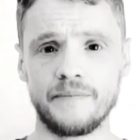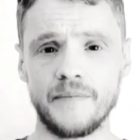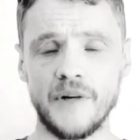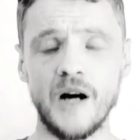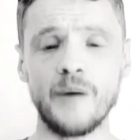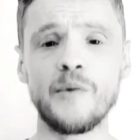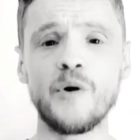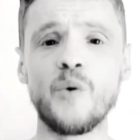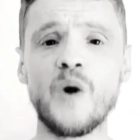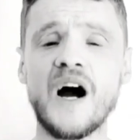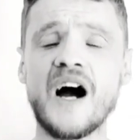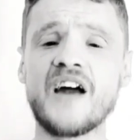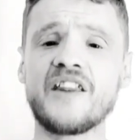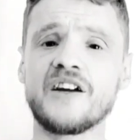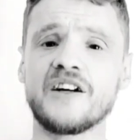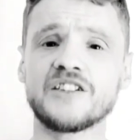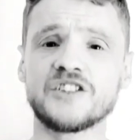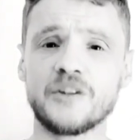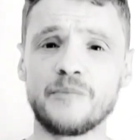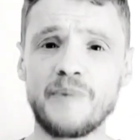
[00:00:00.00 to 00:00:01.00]
I'm aware
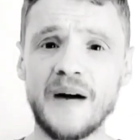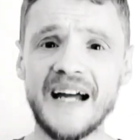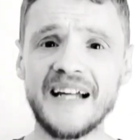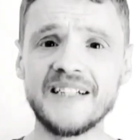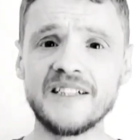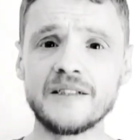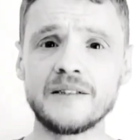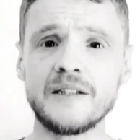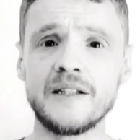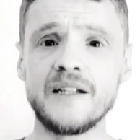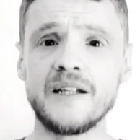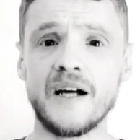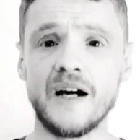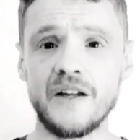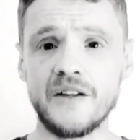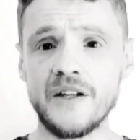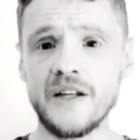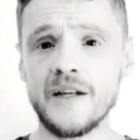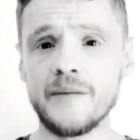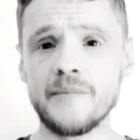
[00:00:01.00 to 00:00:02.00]
that as a pasty,
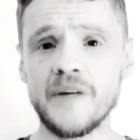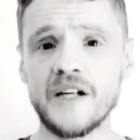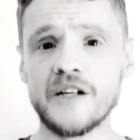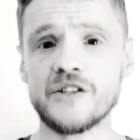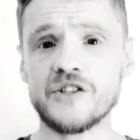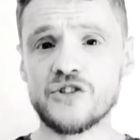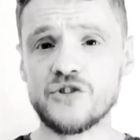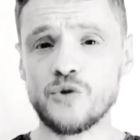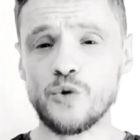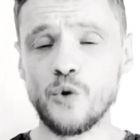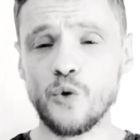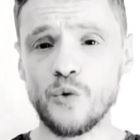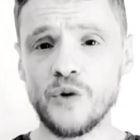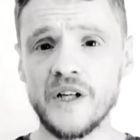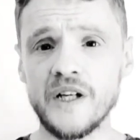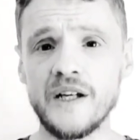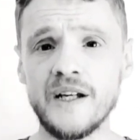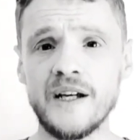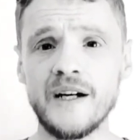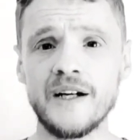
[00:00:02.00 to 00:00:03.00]
anemic,
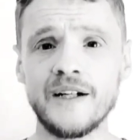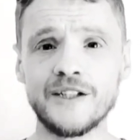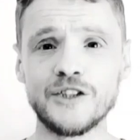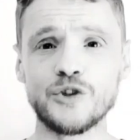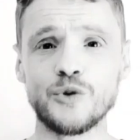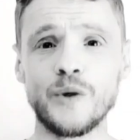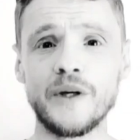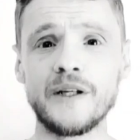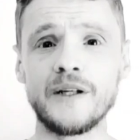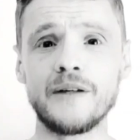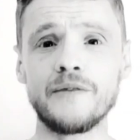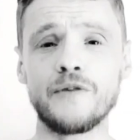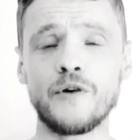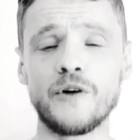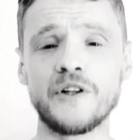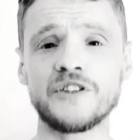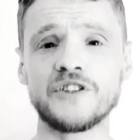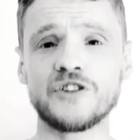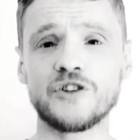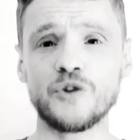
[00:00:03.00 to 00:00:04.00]
scrawny,
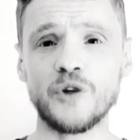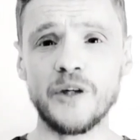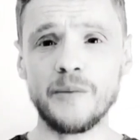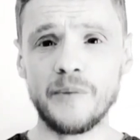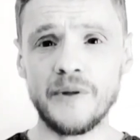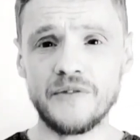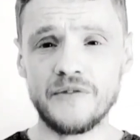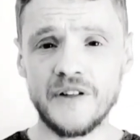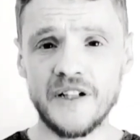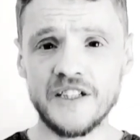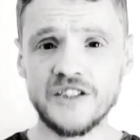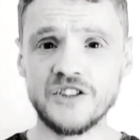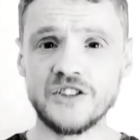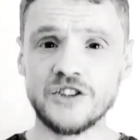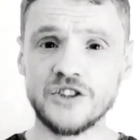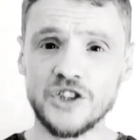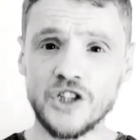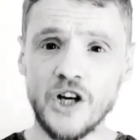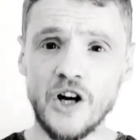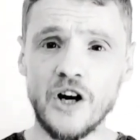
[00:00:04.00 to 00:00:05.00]
squeaky-voiced, creepy-faced,
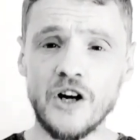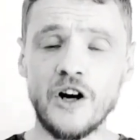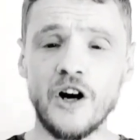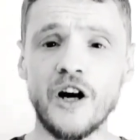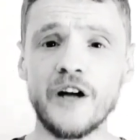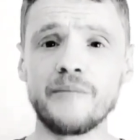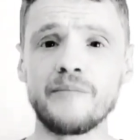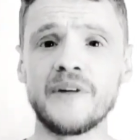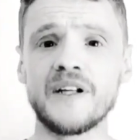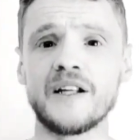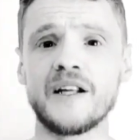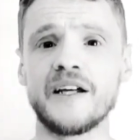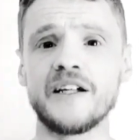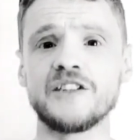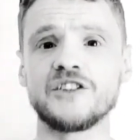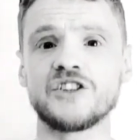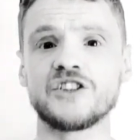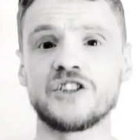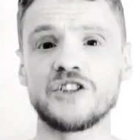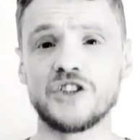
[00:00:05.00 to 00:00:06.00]
shark-eyed,
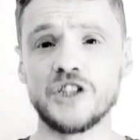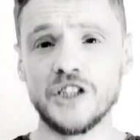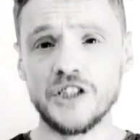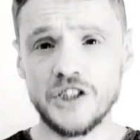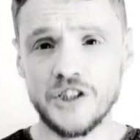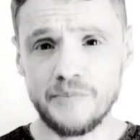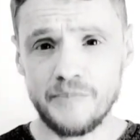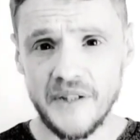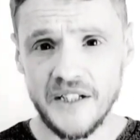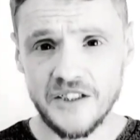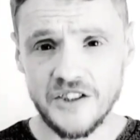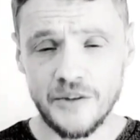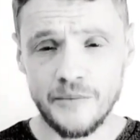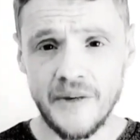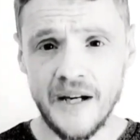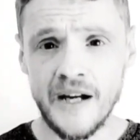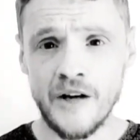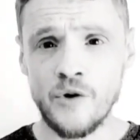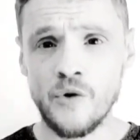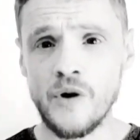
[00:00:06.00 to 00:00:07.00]
middle-aged ginger beta
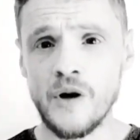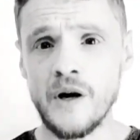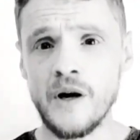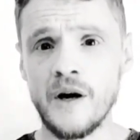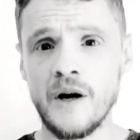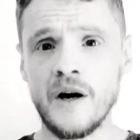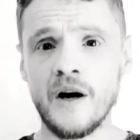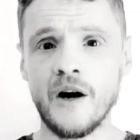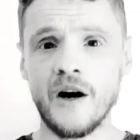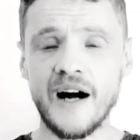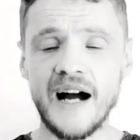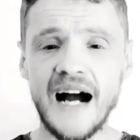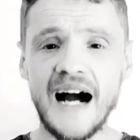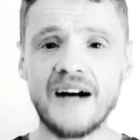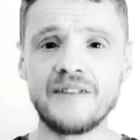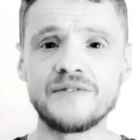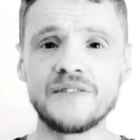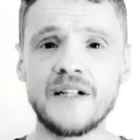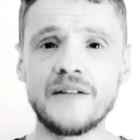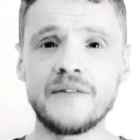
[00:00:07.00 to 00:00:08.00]
male, I
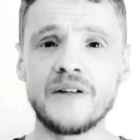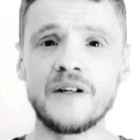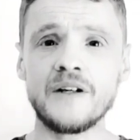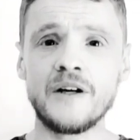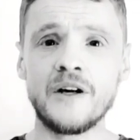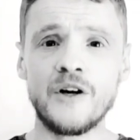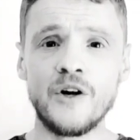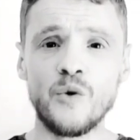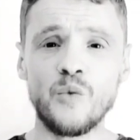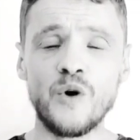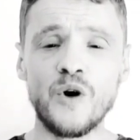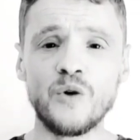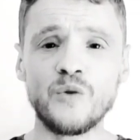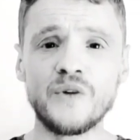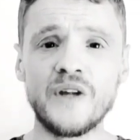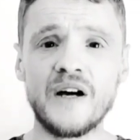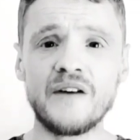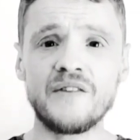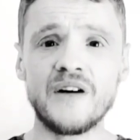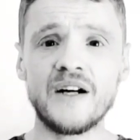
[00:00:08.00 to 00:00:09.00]
have never, will
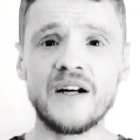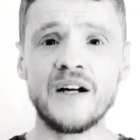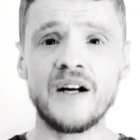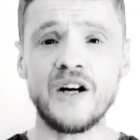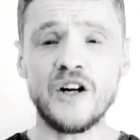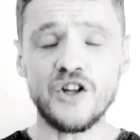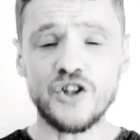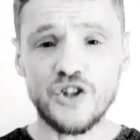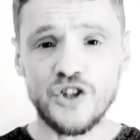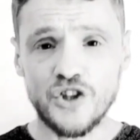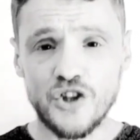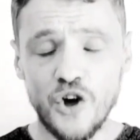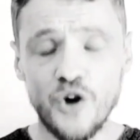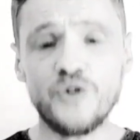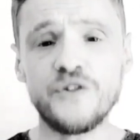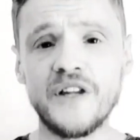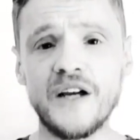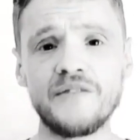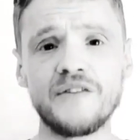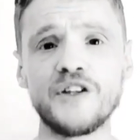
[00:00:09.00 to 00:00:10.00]
never,
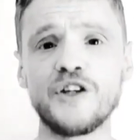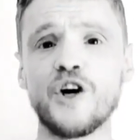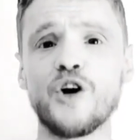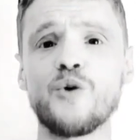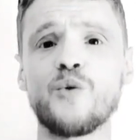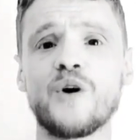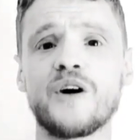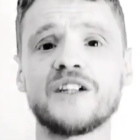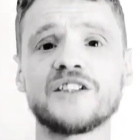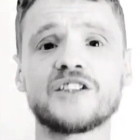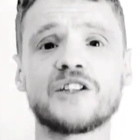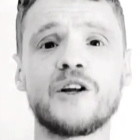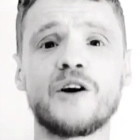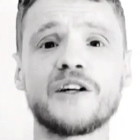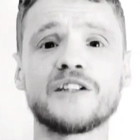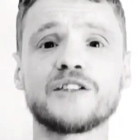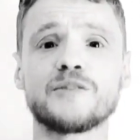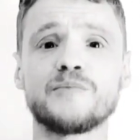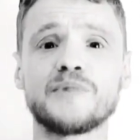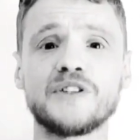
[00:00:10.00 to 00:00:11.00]
could never know what it's
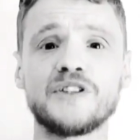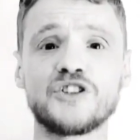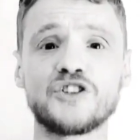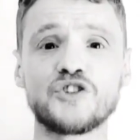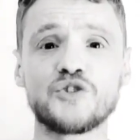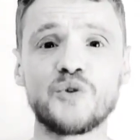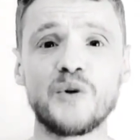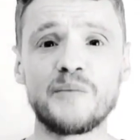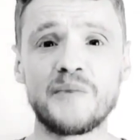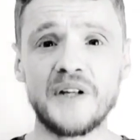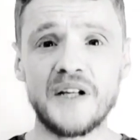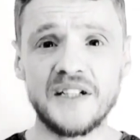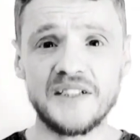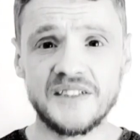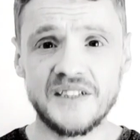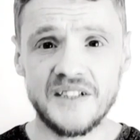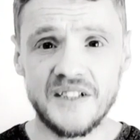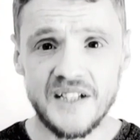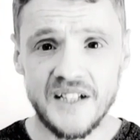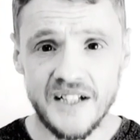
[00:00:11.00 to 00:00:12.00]
like to be
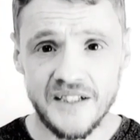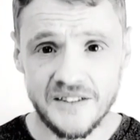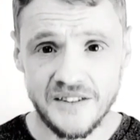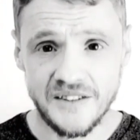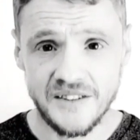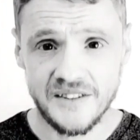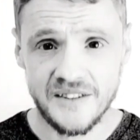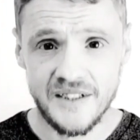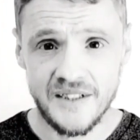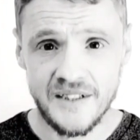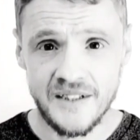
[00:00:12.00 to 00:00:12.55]
discriminated against.